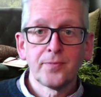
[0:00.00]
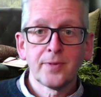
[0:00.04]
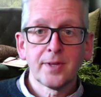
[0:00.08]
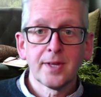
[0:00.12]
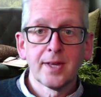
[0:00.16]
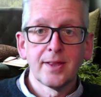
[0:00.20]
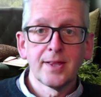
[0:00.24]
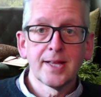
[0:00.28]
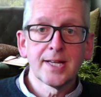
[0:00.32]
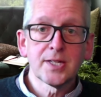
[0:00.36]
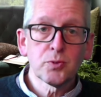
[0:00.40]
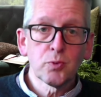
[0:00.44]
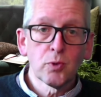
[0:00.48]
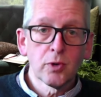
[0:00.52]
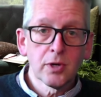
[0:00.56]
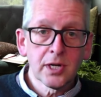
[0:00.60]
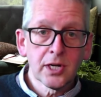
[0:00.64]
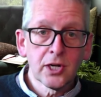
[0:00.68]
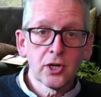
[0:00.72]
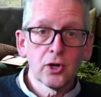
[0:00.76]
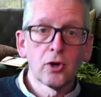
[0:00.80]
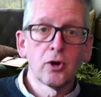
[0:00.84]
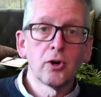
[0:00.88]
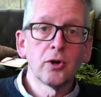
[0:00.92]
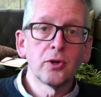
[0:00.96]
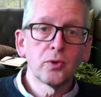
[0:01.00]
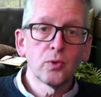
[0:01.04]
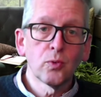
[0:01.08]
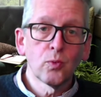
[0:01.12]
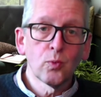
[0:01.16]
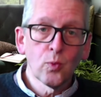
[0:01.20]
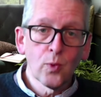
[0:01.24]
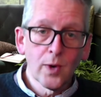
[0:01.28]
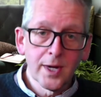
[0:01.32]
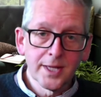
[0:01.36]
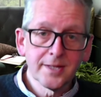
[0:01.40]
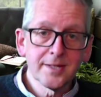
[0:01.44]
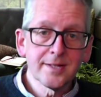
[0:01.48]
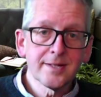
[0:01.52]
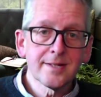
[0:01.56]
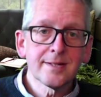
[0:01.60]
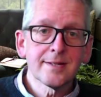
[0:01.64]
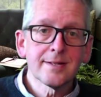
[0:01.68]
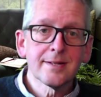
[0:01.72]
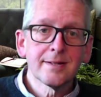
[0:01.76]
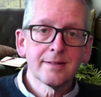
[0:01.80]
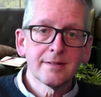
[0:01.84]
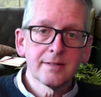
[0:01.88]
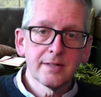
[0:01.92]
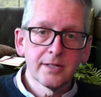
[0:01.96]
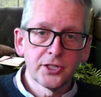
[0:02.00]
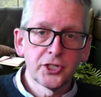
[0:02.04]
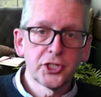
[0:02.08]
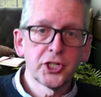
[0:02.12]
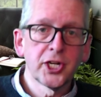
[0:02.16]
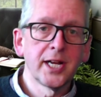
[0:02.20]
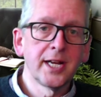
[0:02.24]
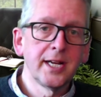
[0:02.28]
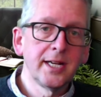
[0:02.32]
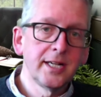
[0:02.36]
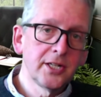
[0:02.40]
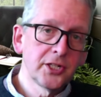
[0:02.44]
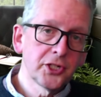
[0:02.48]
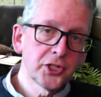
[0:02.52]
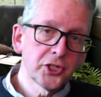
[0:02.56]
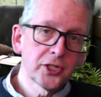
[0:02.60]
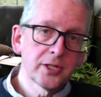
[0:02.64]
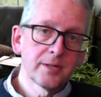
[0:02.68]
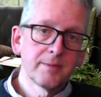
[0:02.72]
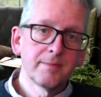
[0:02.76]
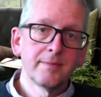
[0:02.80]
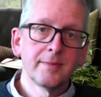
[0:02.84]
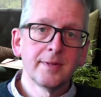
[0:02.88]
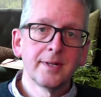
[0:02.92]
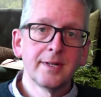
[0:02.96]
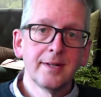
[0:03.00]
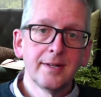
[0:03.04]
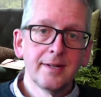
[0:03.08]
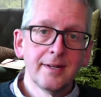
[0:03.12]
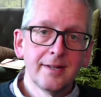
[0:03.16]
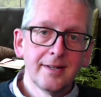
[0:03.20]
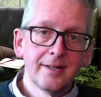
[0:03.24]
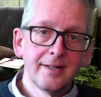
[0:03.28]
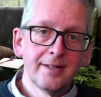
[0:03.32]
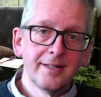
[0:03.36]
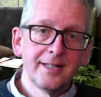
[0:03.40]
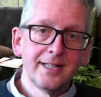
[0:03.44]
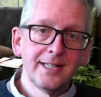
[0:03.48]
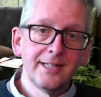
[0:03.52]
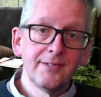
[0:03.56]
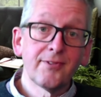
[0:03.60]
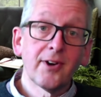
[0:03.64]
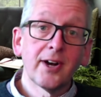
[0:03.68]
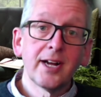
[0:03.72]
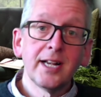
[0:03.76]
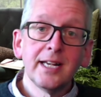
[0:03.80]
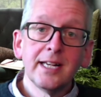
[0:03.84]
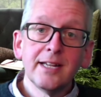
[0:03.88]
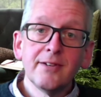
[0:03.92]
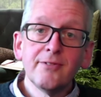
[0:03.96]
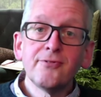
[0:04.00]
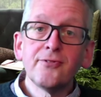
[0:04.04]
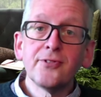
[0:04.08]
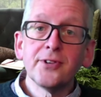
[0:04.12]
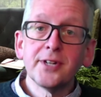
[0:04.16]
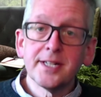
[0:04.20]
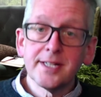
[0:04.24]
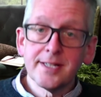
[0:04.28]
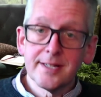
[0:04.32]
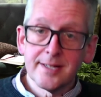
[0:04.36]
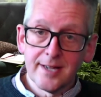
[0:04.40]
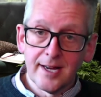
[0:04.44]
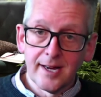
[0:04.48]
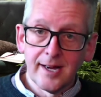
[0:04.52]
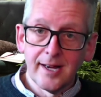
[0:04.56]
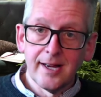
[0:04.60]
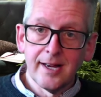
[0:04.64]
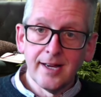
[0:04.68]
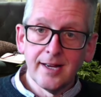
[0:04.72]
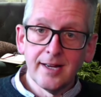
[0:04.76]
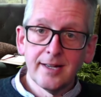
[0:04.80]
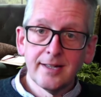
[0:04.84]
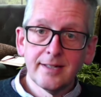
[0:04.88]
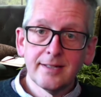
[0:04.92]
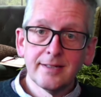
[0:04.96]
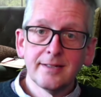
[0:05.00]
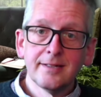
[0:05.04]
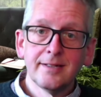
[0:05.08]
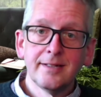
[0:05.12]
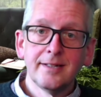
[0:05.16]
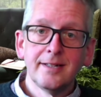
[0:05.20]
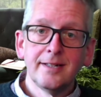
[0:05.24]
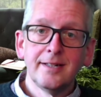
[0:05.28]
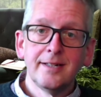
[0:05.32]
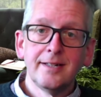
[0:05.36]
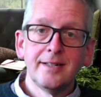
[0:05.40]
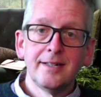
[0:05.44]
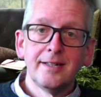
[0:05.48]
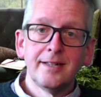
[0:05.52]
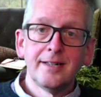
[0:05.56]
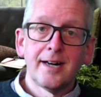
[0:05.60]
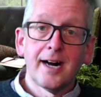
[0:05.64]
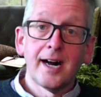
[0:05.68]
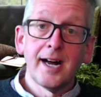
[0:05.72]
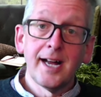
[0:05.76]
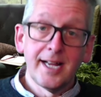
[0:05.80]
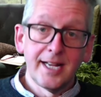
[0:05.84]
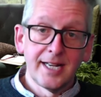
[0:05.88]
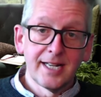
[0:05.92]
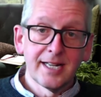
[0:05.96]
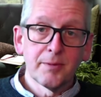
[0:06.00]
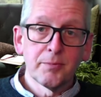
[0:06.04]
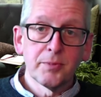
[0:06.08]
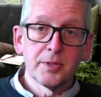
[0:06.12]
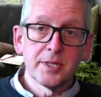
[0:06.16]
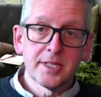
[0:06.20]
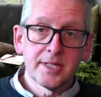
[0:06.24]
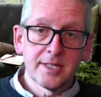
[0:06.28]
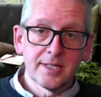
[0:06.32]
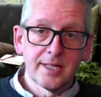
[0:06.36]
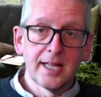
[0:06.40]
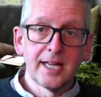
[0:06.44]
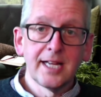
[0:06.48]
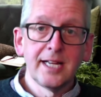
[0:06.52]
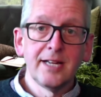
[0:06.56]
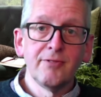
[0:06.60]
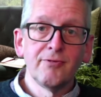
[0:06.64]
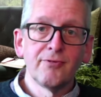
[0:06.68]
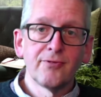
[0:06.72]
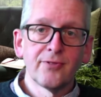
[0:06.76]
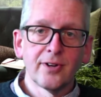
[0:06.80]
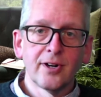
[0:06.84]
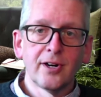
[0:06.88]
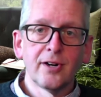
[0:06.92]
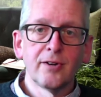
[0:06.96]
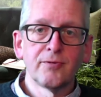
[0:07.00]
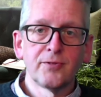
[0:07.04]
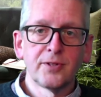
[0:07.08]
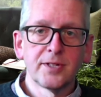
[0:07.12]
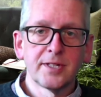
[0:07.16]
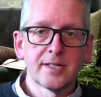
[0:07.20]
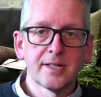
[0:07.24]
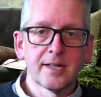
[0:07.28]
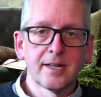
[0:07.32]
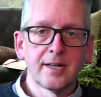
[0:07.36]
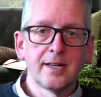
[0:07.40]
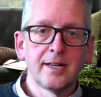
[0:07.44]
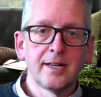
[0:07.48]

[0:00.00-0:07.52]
That's what God wants to change. If I live for desire, I end up the slave of desire.